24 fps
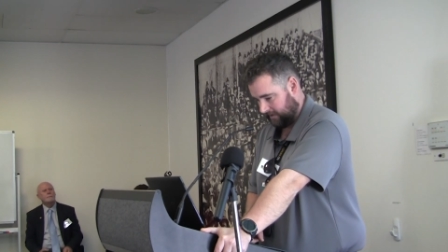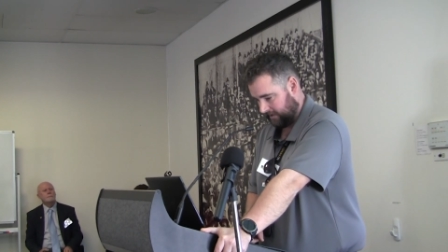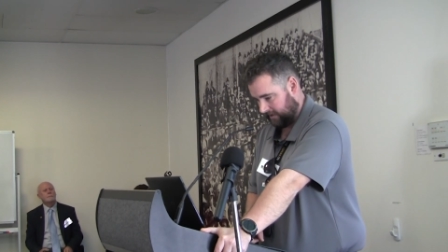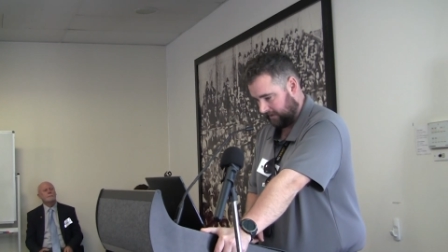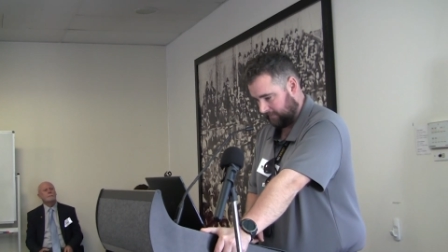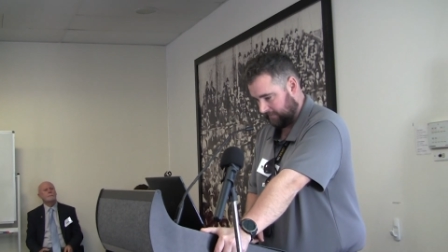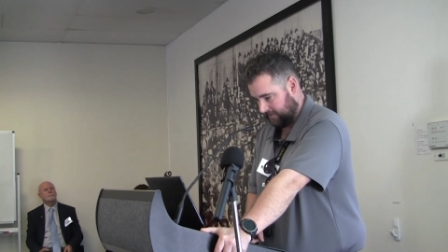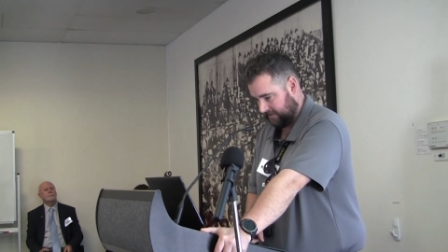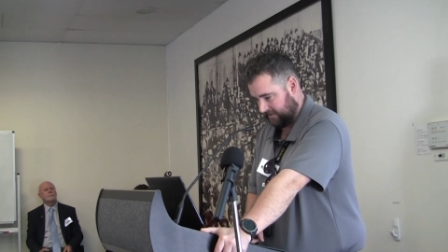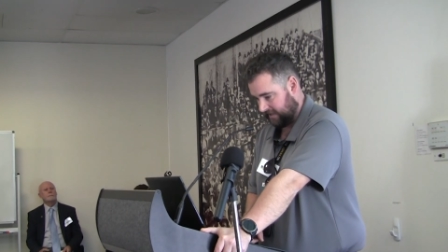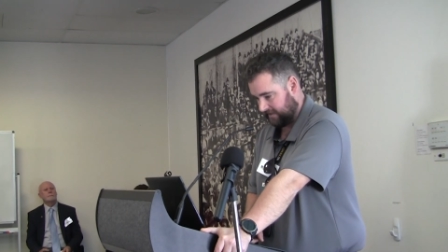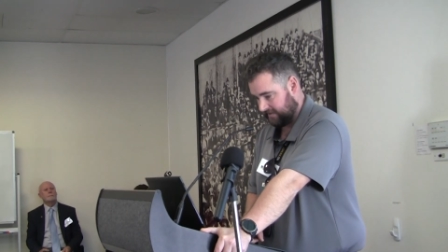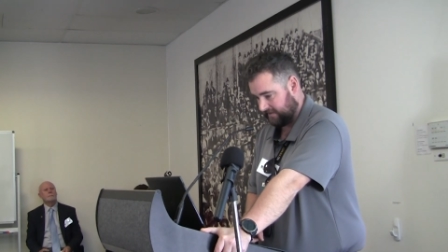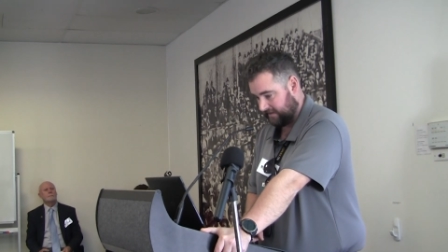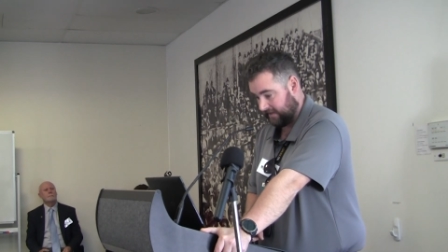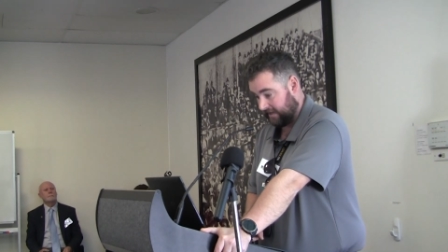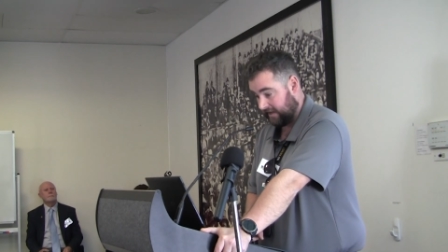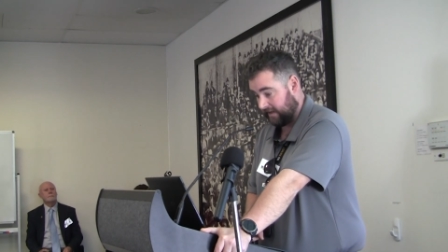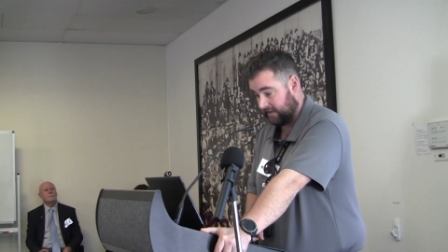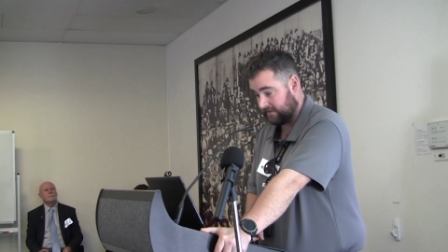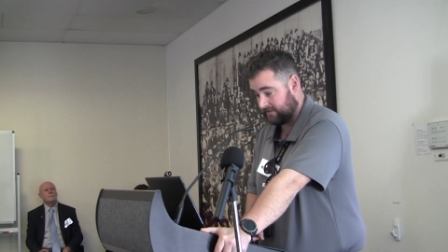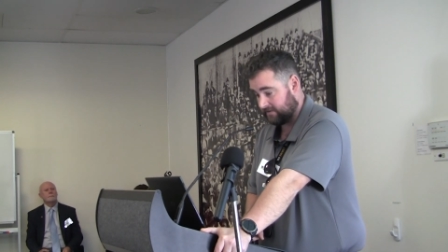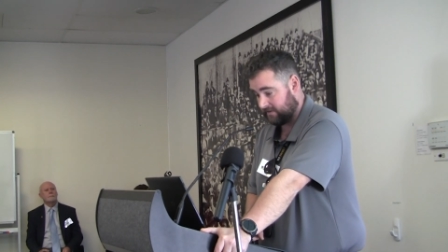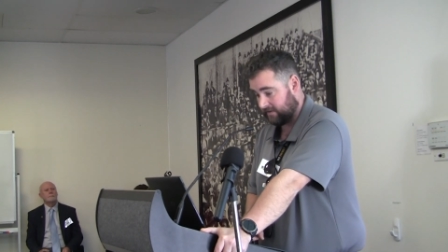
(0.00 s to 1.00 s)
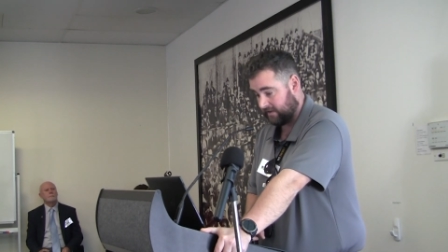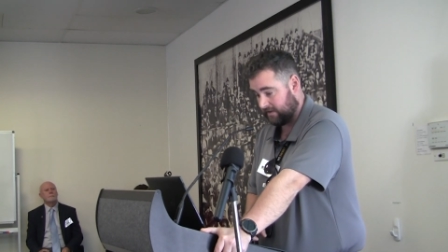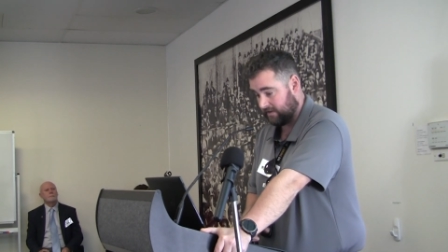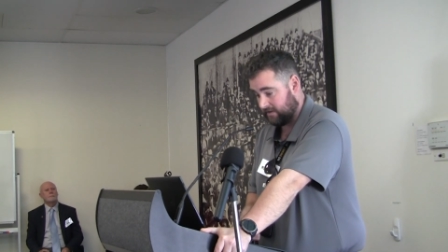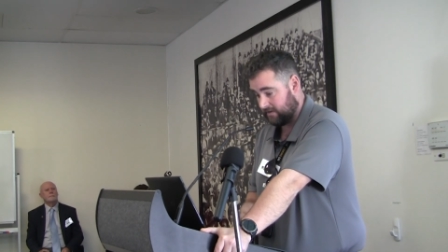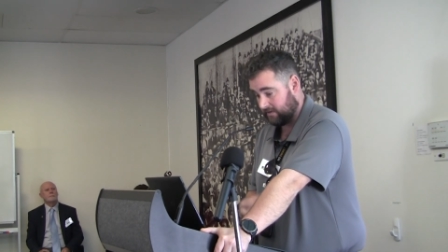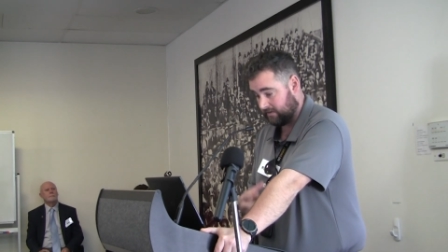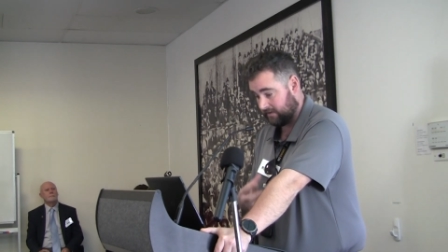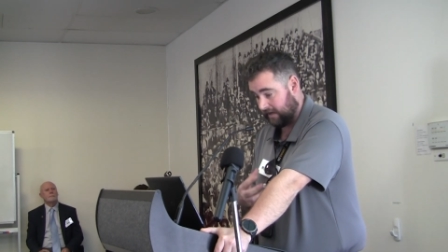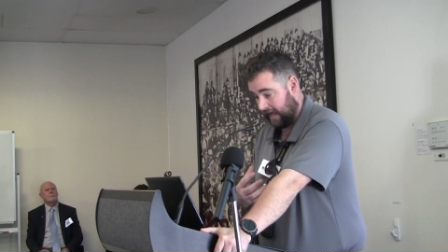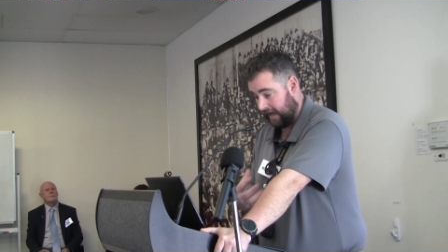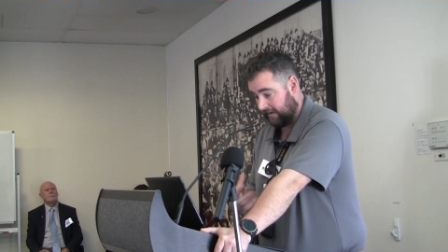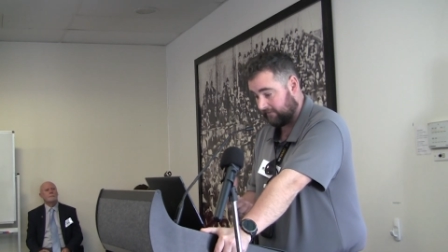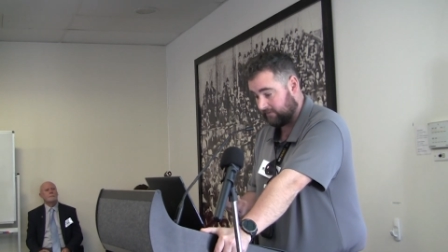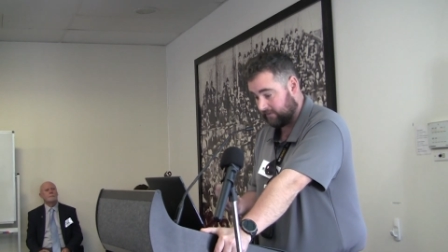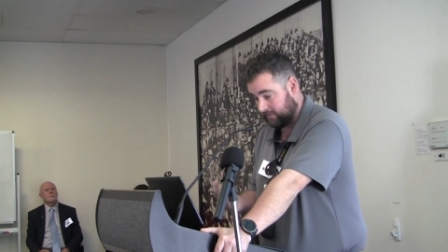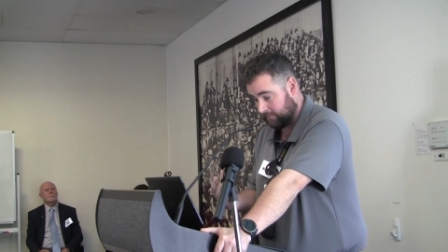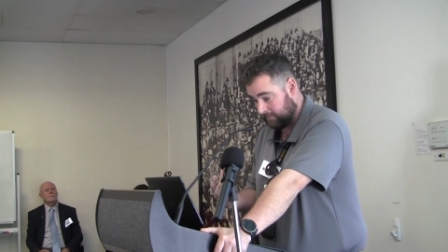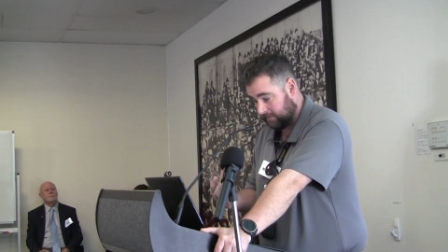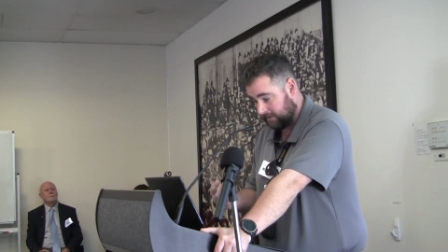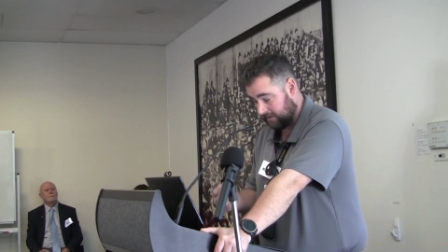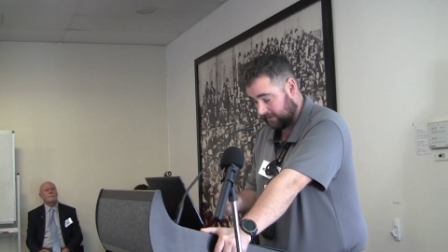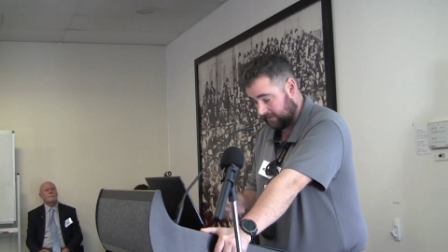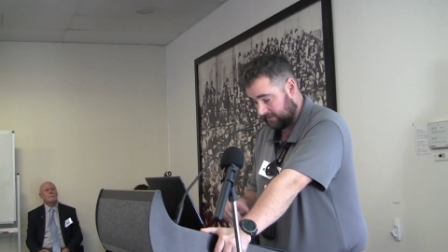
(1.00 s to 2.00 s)
are going to be sent out so that you can have
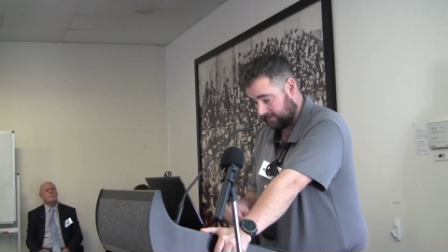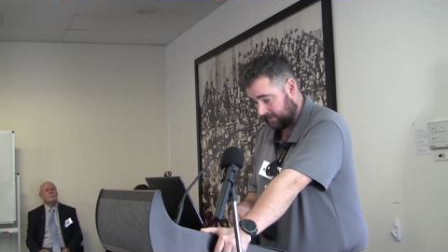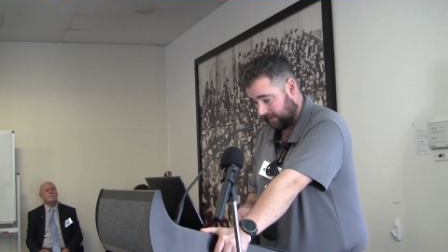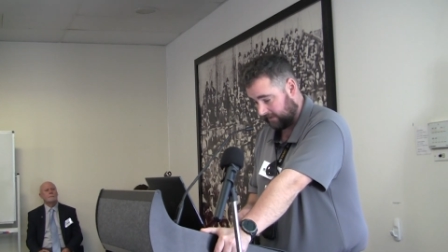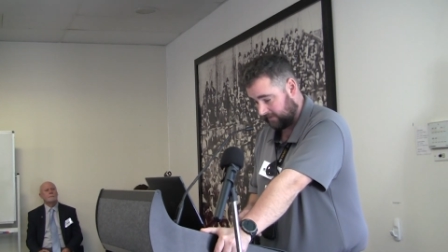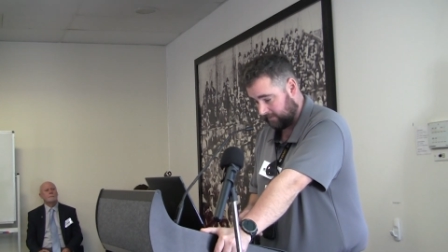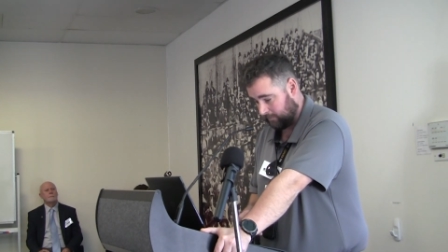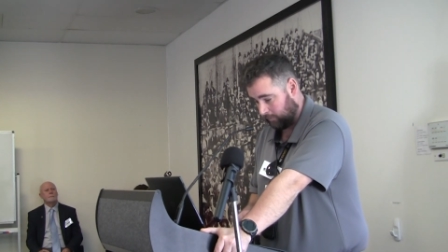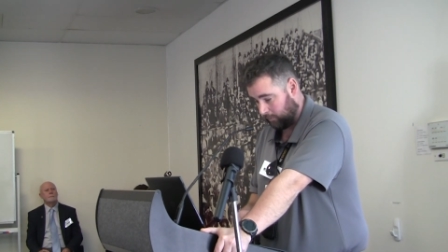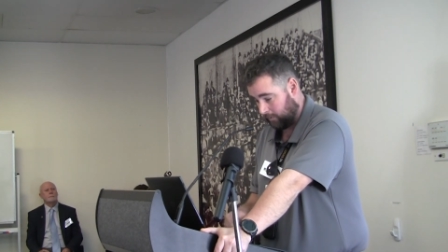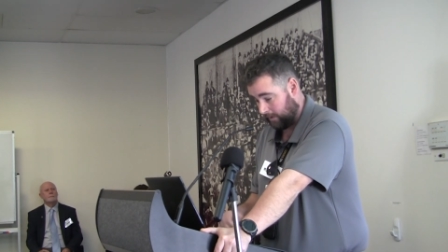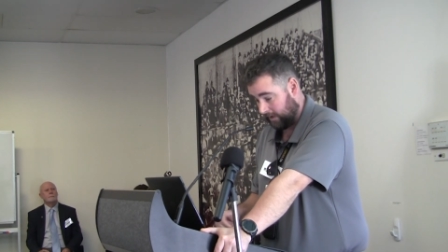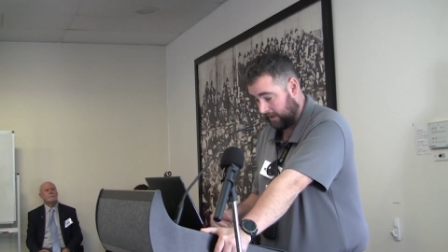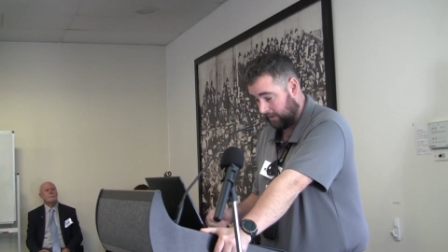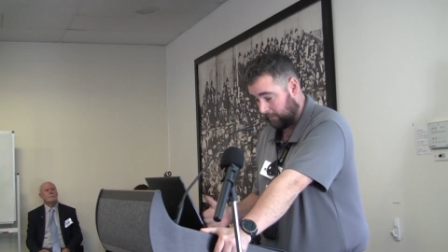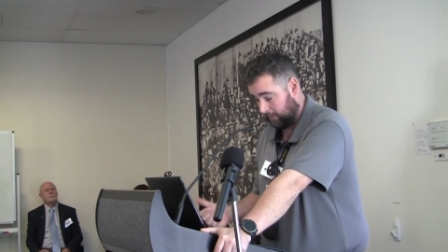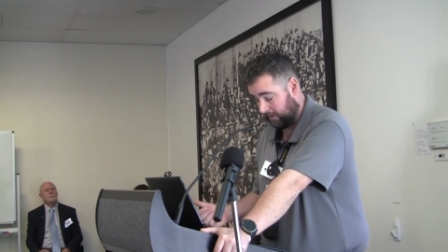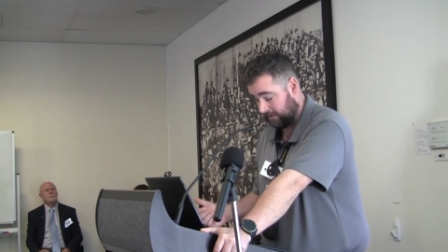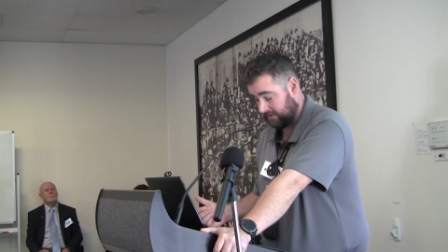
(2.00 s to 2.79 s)
them, you can take them away.